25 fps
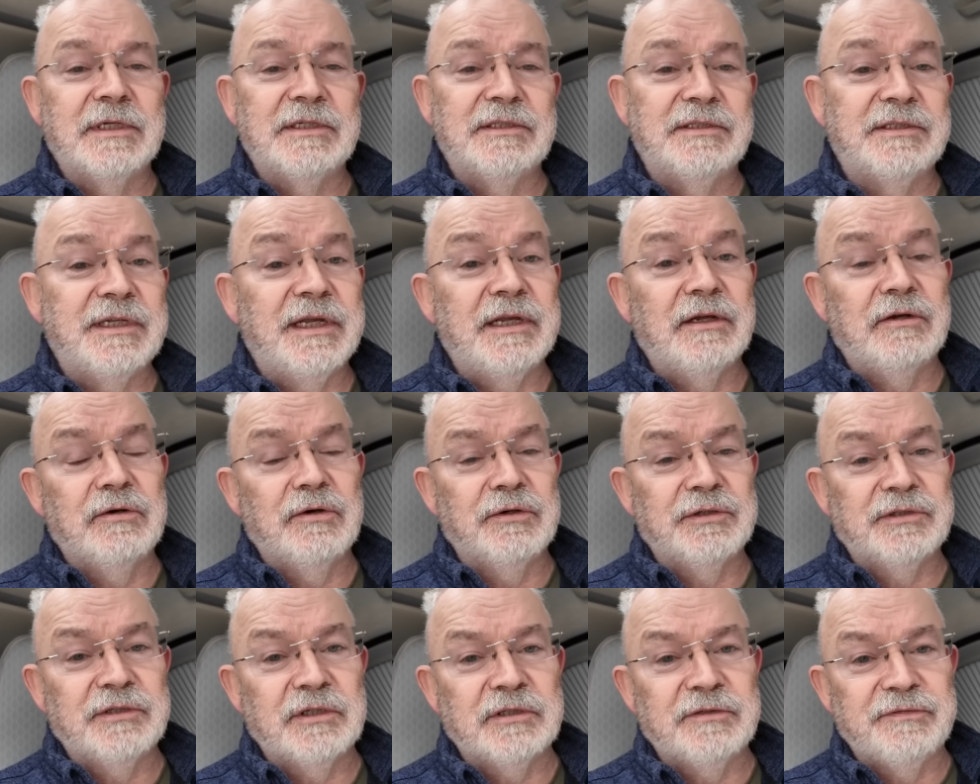This site
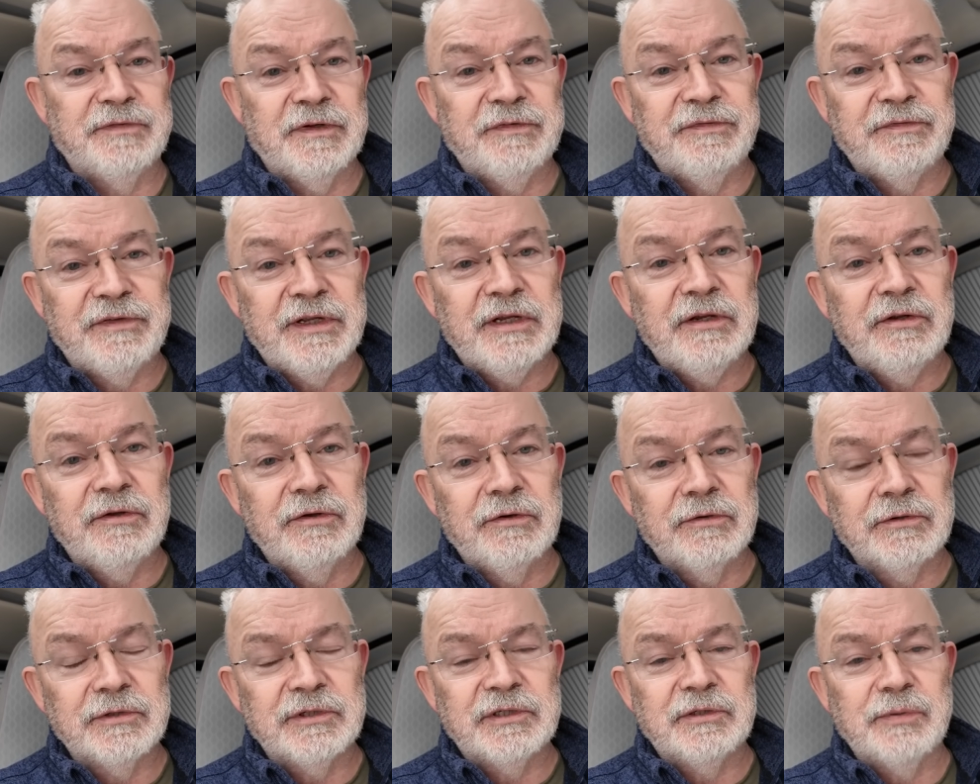cost us
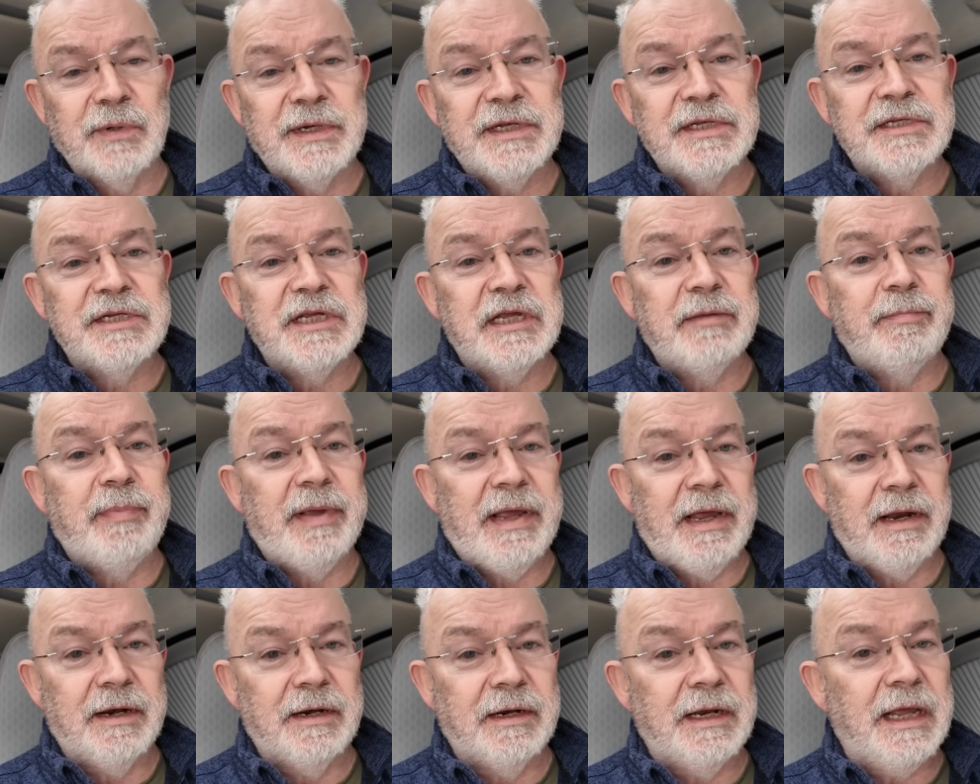€15.20
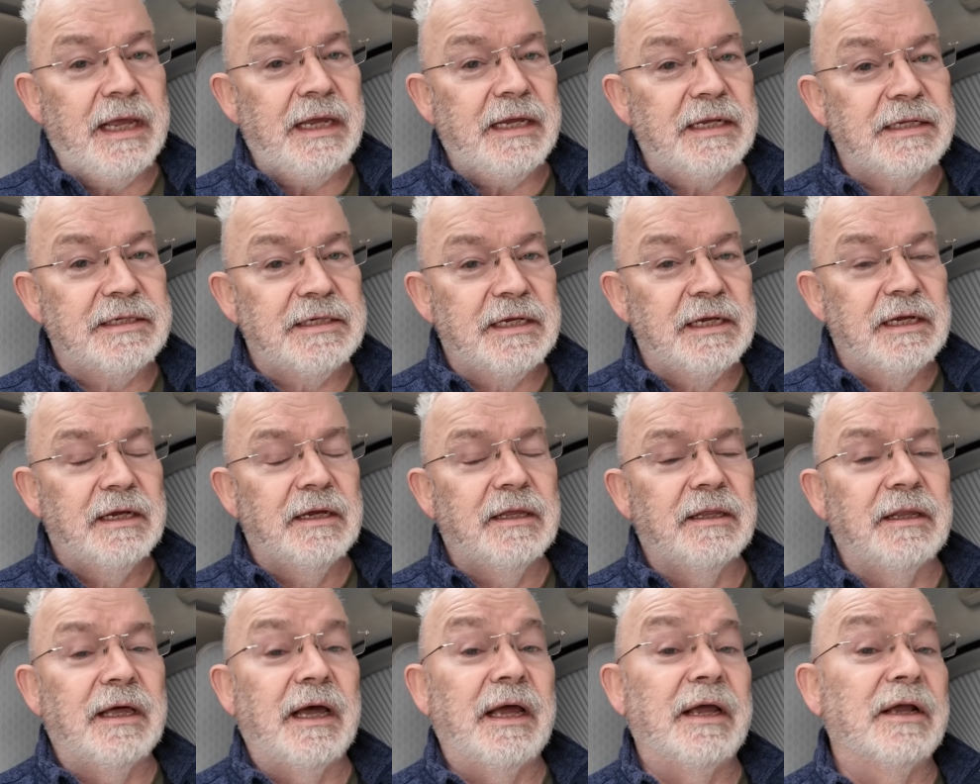per night.
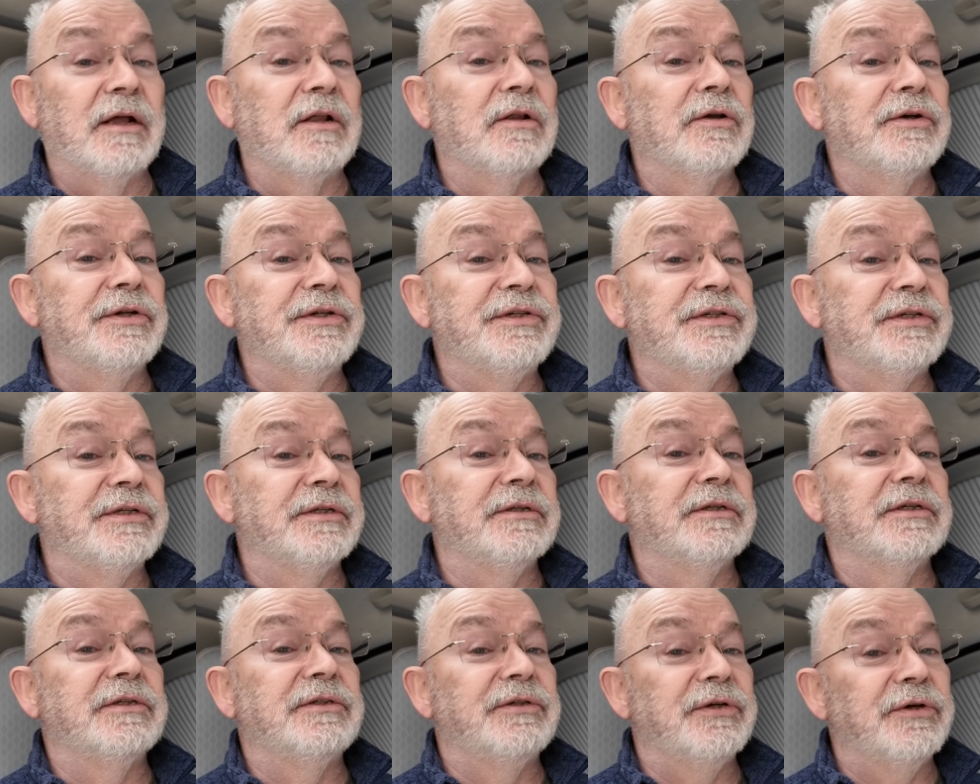That includes
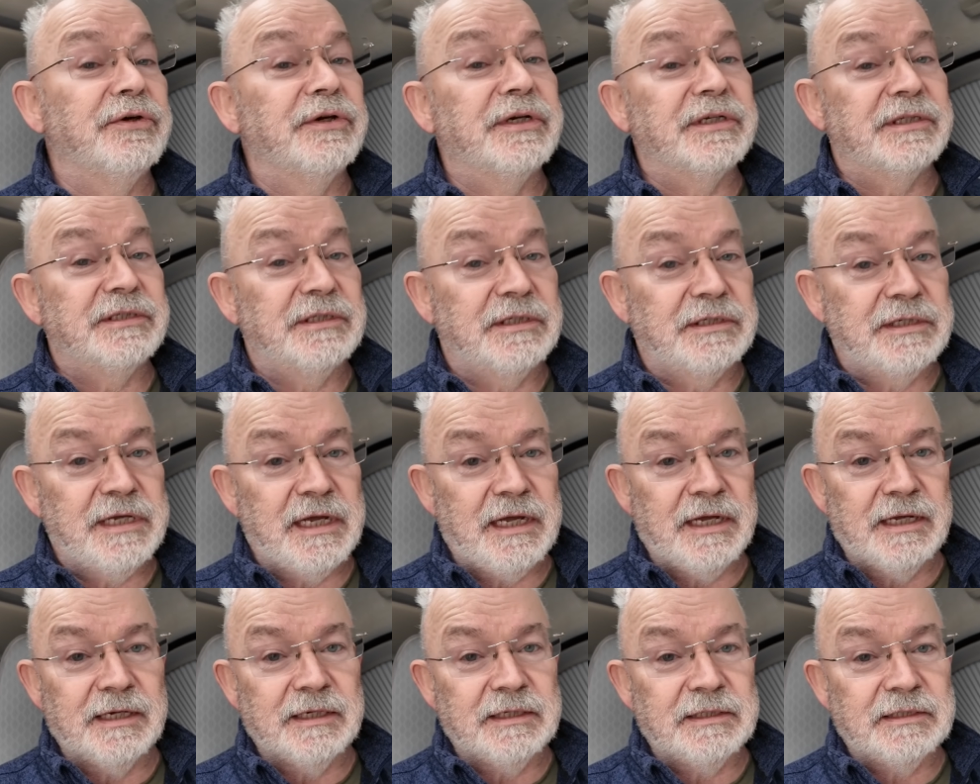the tourist
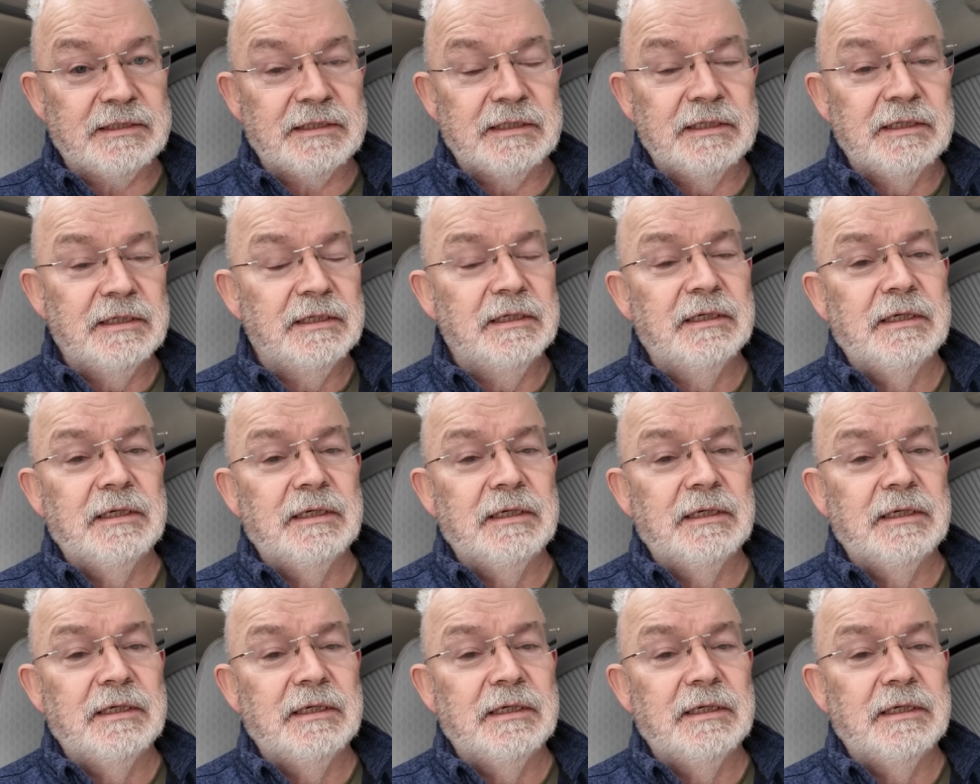tax.